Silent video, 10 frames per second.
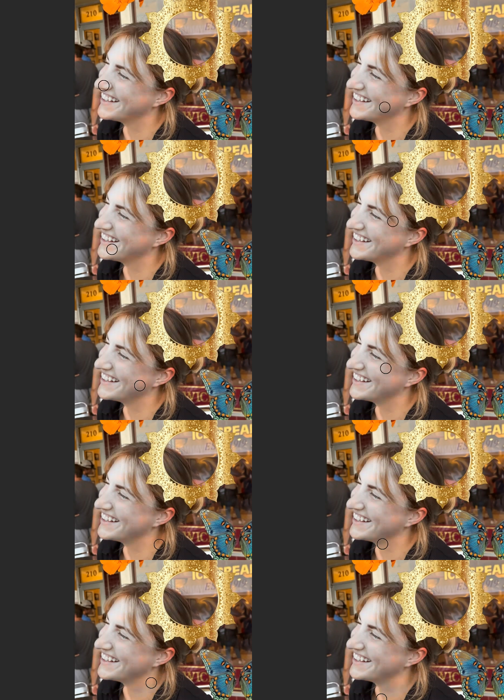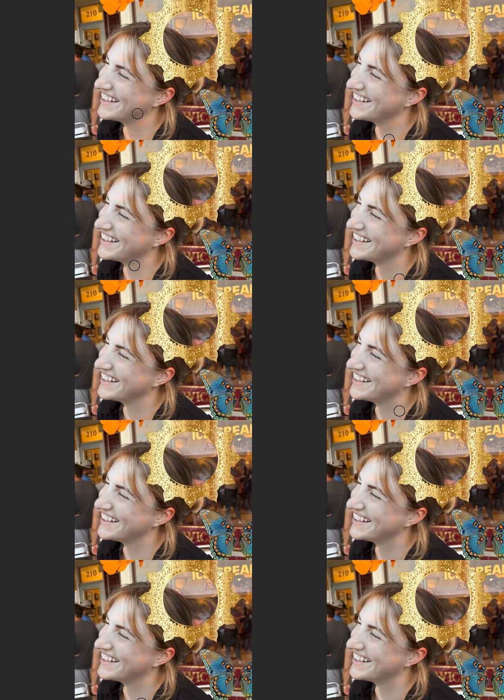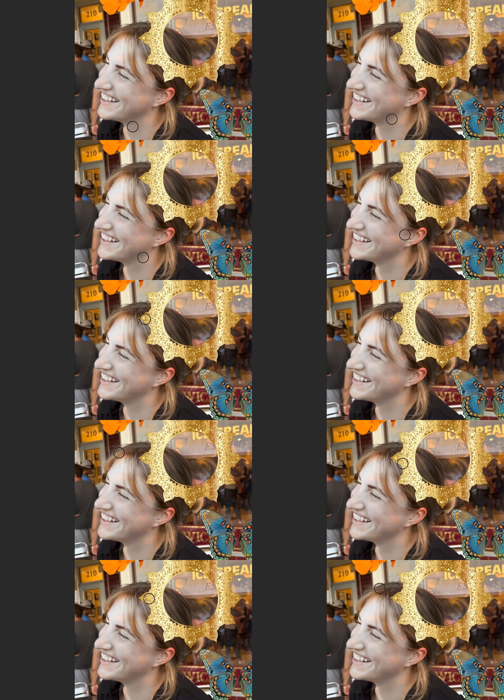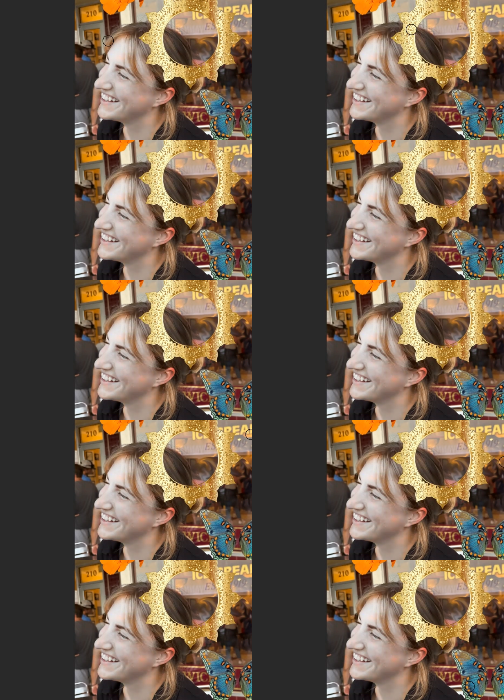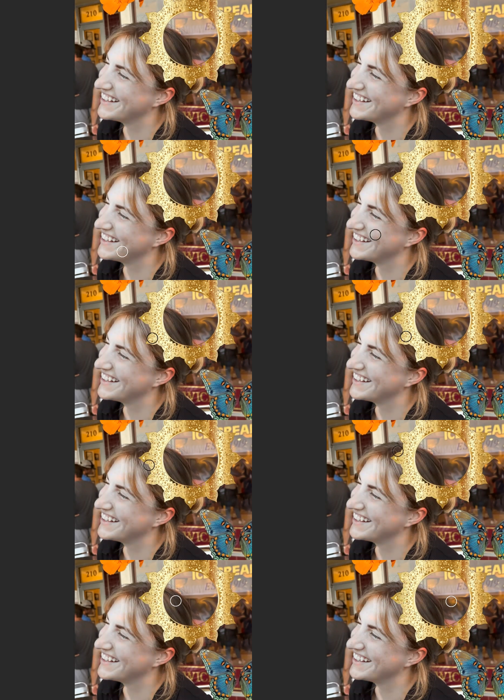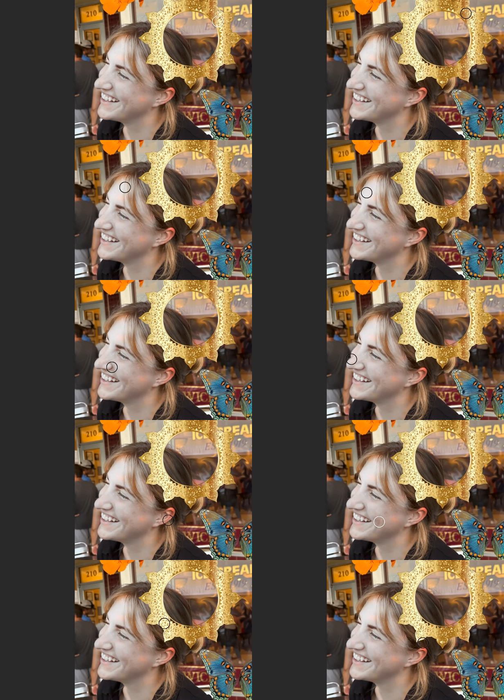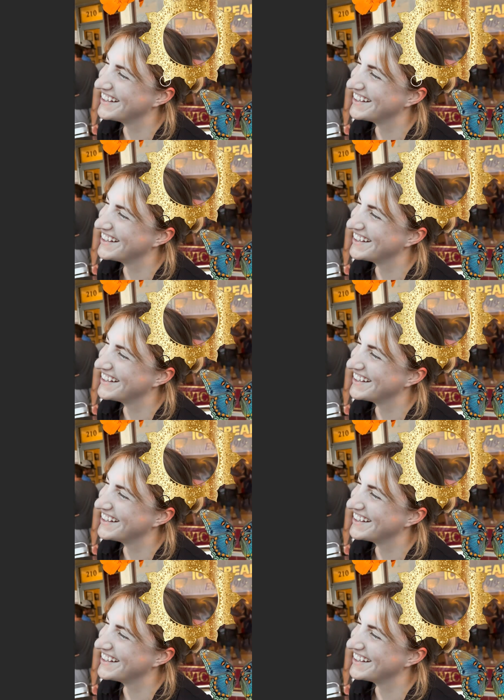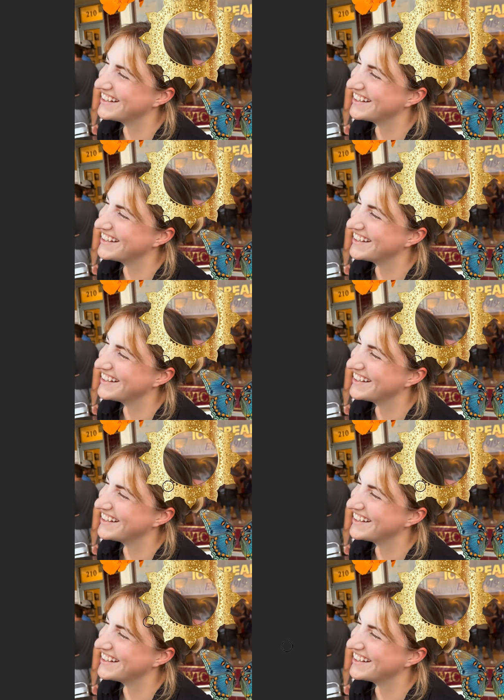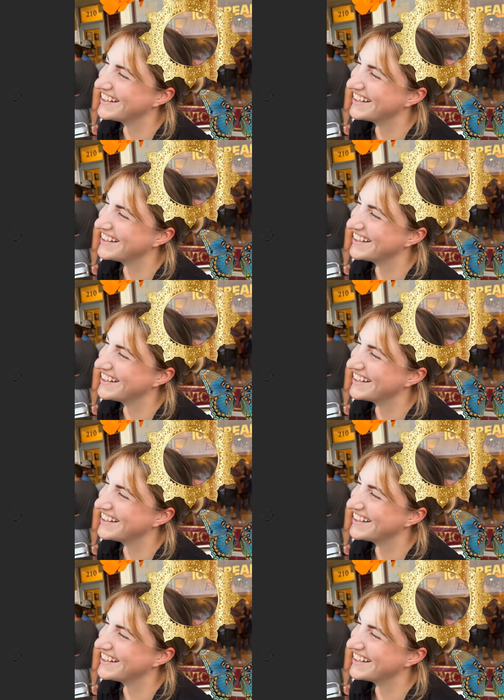kind of desaturate part of your image, maybe you want to desaturate the background and have the person stand out. Okay.